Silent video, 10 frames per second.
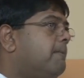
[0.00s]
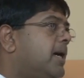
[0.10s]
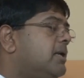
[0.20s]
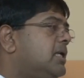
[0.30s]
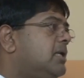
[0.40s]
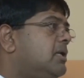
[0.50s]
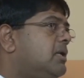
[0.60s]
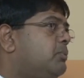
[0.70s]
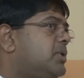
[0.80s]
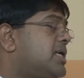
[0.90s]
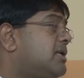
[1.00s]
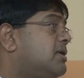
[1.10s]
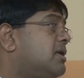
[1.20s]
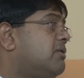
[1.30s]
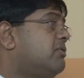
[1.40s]
But if we take
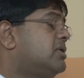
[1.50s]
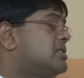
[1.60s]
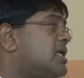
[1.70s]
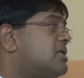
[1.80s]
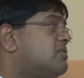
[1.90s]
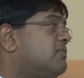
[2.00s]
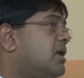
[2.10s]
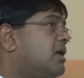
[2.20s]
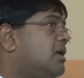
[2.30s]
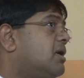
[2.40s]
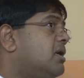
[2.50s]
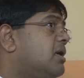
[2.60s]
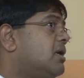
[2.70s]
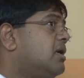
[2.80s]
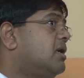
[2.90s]
the result of
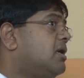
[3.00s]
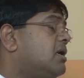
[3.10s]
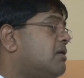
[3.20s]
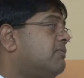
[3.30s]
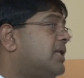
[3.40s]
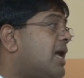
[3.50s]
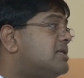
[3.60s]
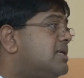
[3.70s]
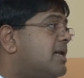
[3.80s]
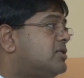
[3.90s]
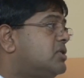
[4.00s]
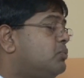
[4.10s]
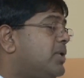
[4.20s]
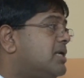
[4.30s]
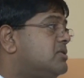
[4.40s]
the last
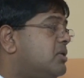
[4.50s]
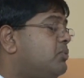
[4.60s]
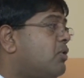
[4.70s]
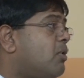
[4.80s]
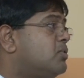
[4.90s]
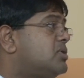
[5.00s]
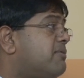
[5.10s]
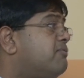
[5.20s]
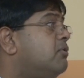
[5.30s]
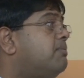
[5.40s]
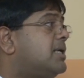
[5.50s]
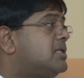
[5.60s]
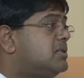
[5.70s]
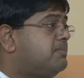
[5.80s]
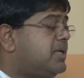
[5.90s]
election, we can see we almost have full
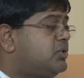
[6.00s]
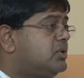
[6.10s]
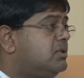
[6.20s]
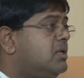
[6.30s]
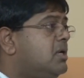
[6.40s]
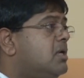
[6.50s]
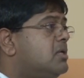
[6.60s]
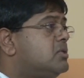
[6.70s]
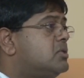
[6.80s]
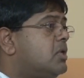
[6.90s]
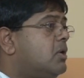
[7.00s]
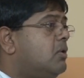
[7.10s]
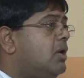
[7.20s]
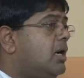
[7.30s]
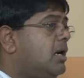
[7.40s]
participation.
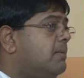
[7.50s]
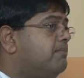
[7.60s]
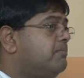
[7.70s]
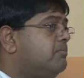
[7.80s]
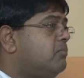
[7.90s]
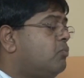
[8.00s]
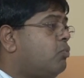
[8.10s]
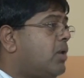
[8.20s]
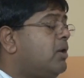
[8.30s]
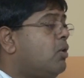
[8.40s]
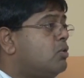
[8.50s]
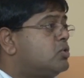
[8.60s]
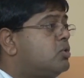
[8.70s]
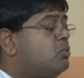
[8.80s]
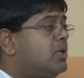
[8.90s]
So one
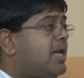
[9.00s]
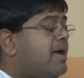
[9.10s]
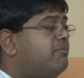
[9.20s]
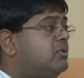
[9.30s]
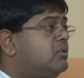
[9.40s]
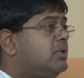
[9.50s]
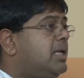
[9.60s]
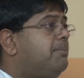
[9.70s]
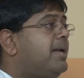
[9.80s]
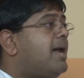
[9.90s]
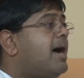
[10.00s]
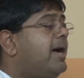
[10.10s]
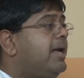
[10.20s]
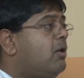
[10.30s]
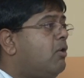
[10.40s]
also will have to keep an
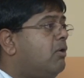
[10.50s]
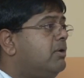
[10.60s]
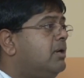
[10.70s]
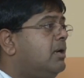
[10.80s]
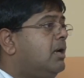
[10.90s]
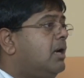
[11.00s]
eye on